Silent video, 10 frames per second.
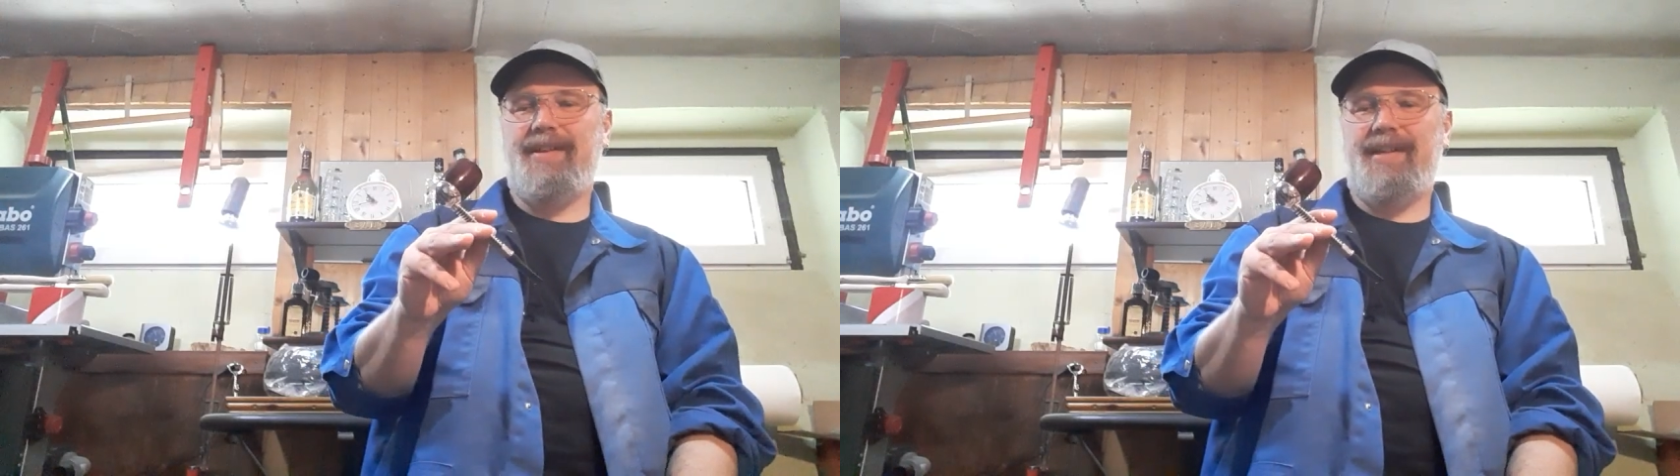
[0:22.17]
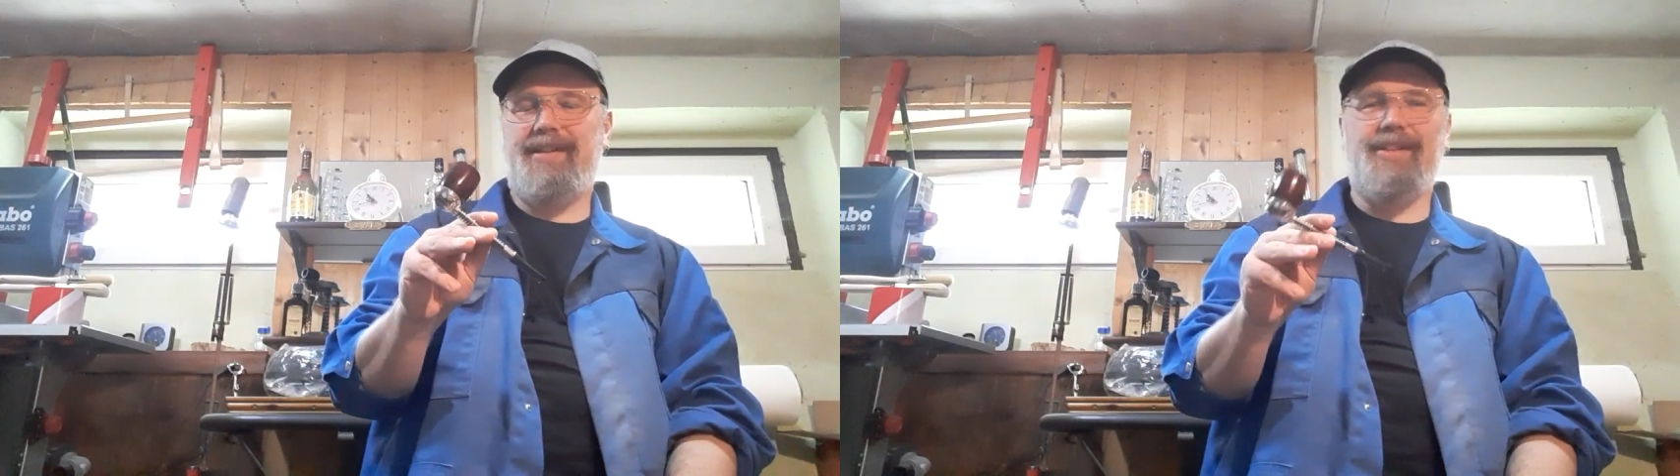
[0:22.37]

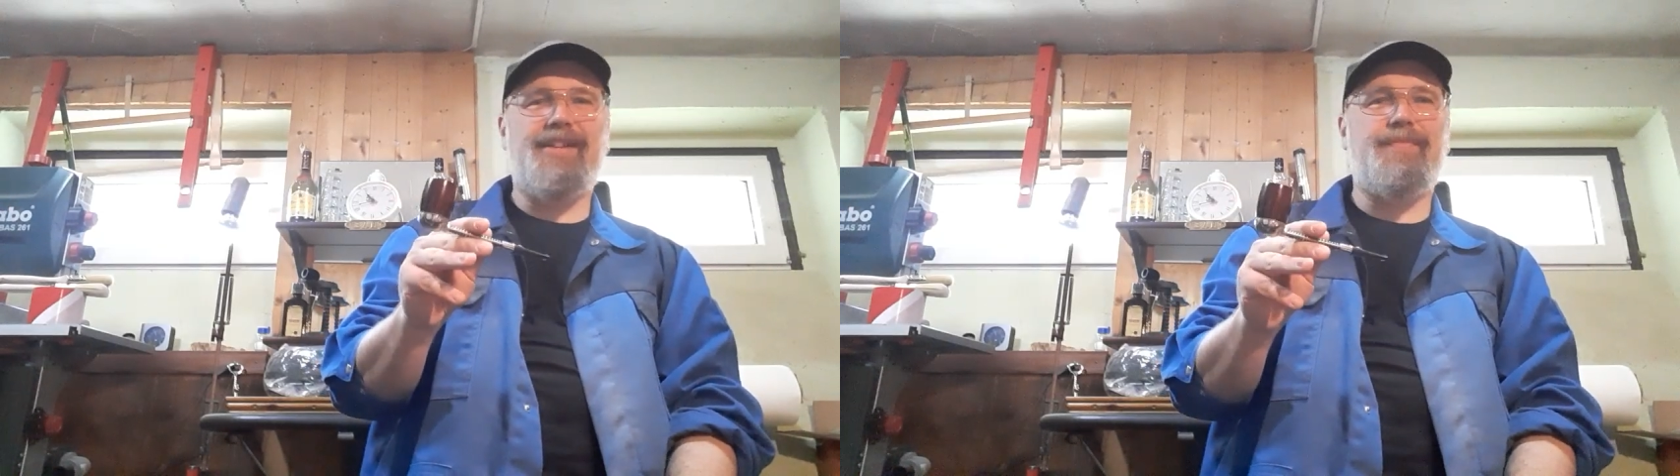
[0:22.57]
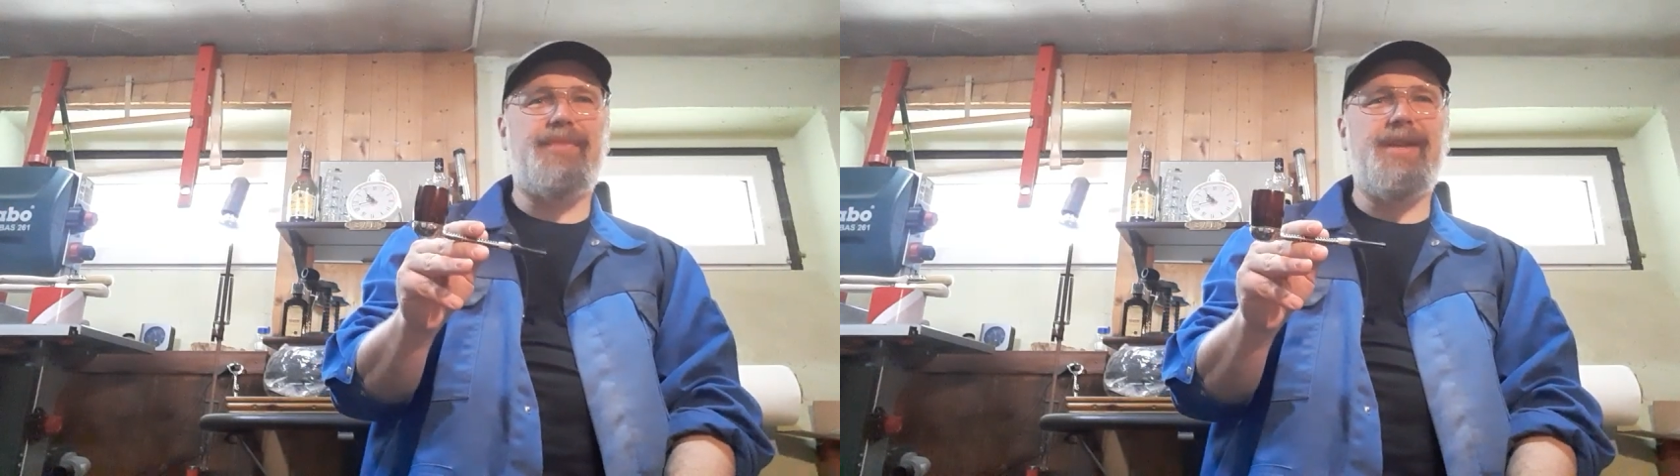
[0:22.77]
and a lot
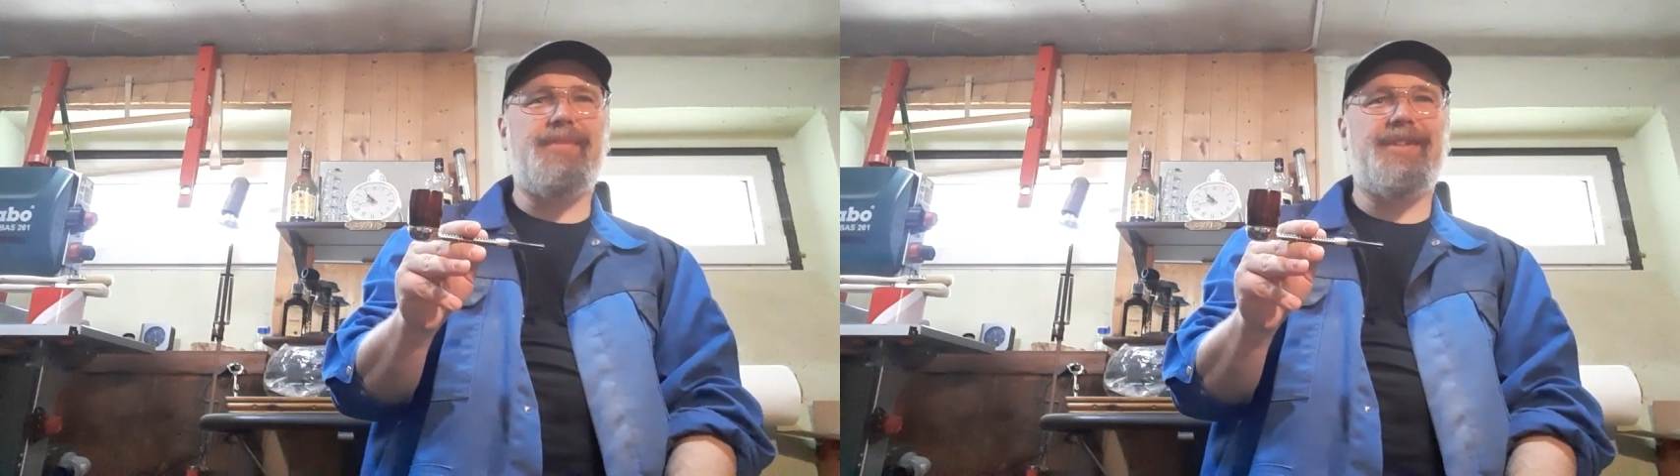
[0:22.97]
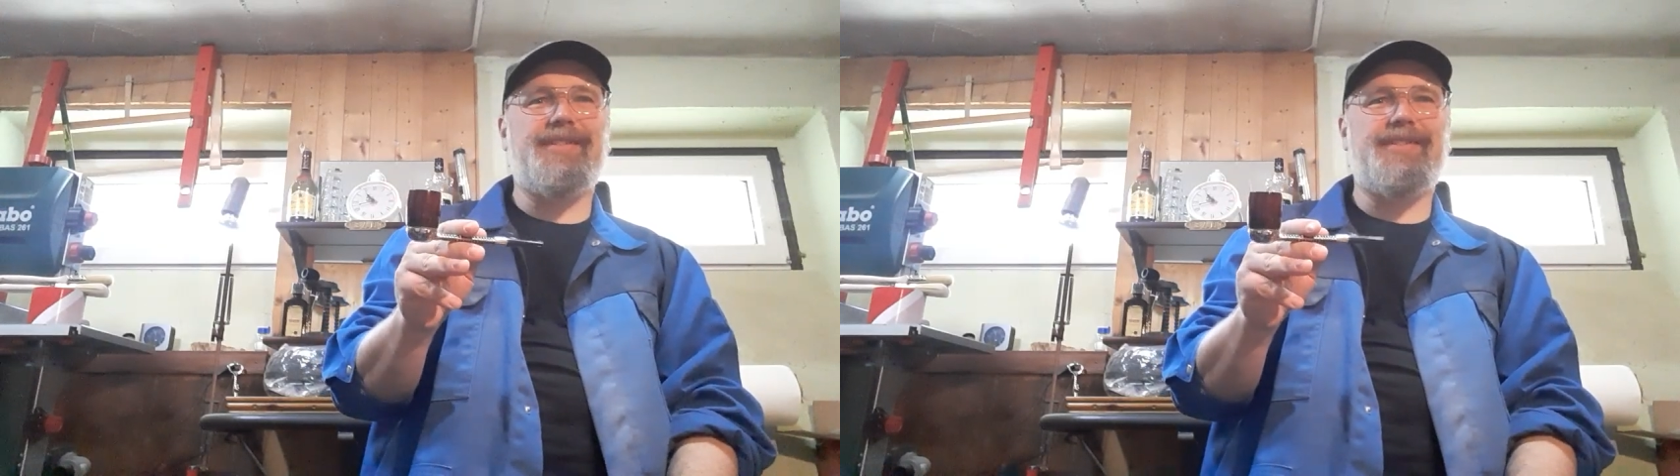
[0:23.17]
of
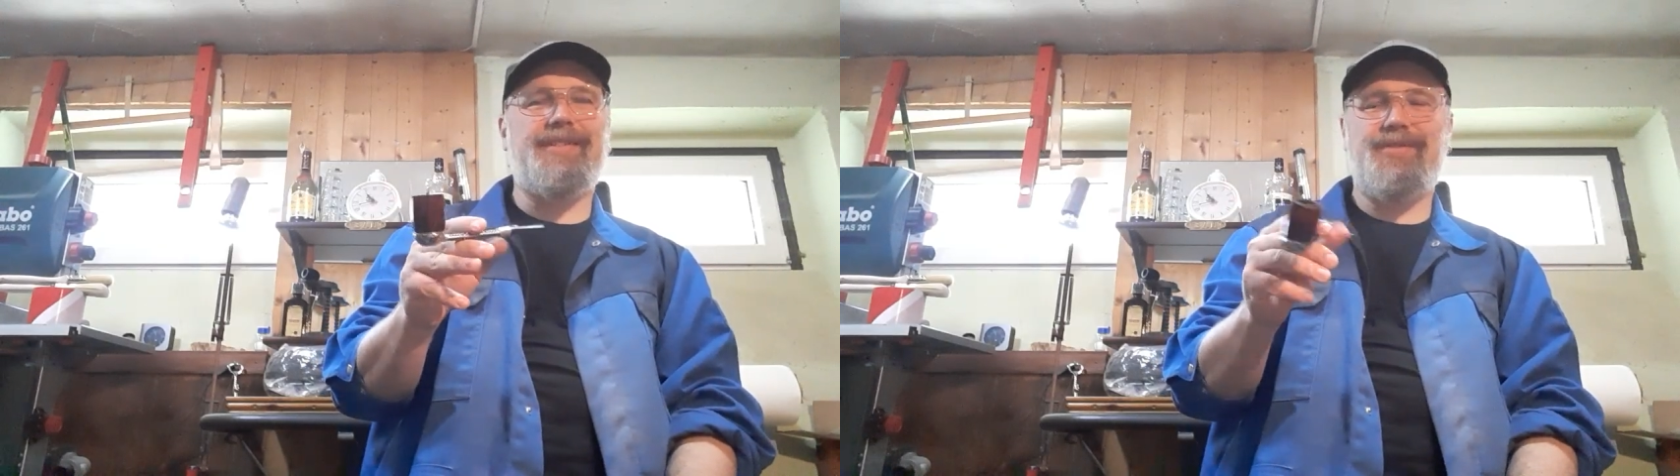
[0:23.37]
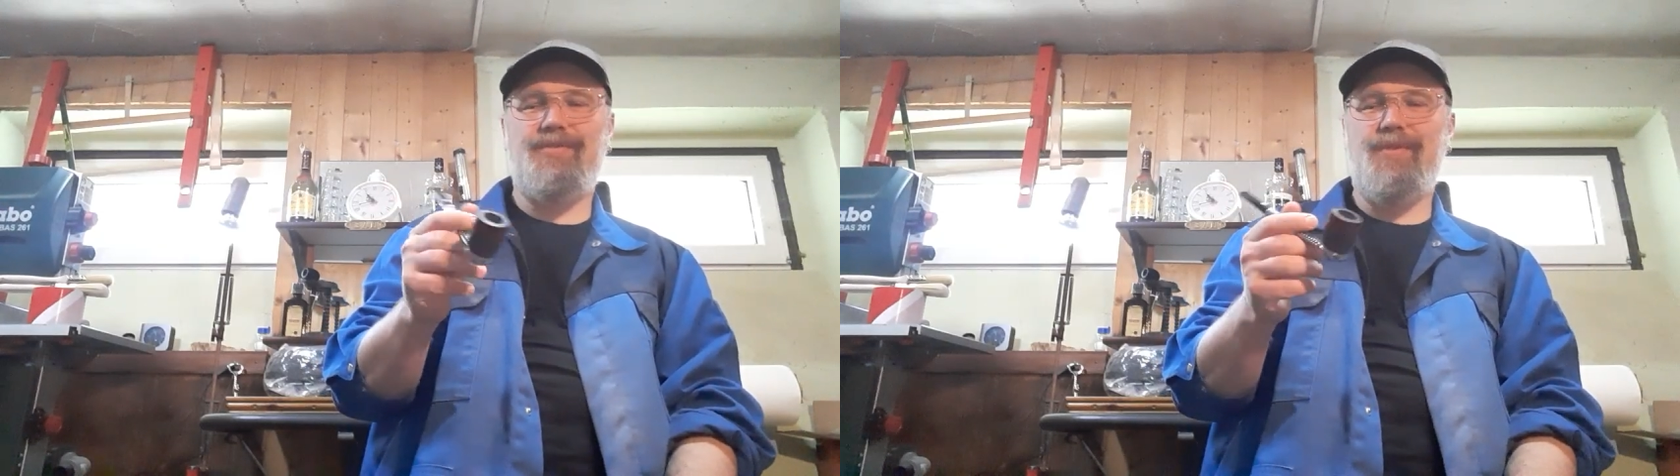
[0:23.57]
people
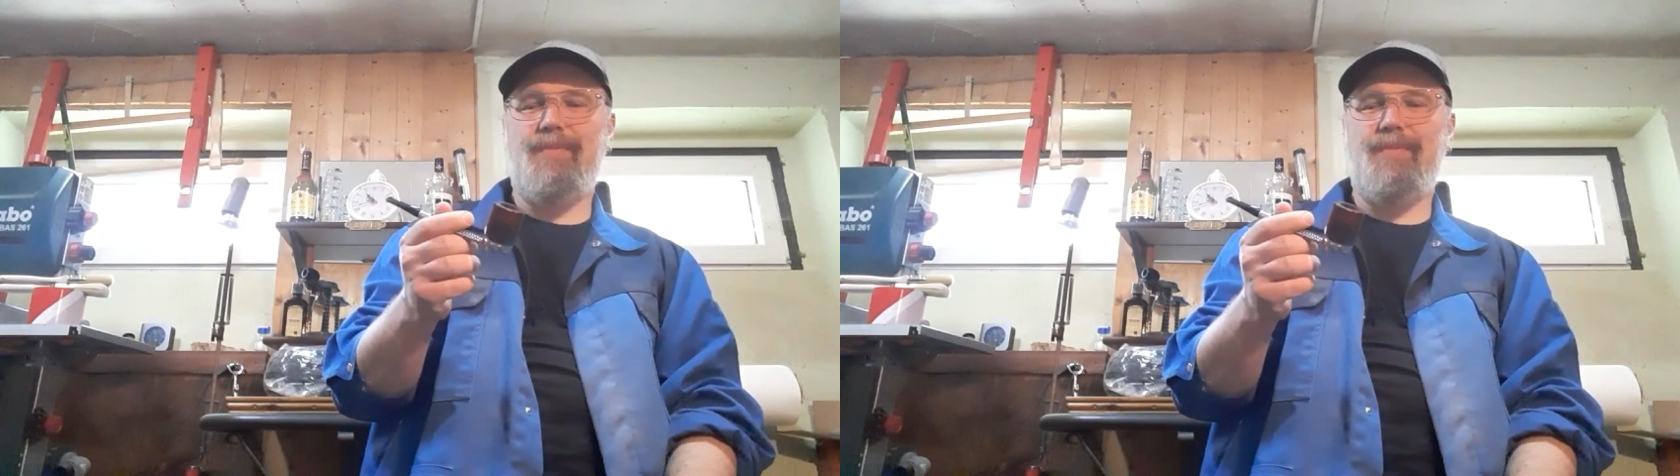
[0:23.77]
who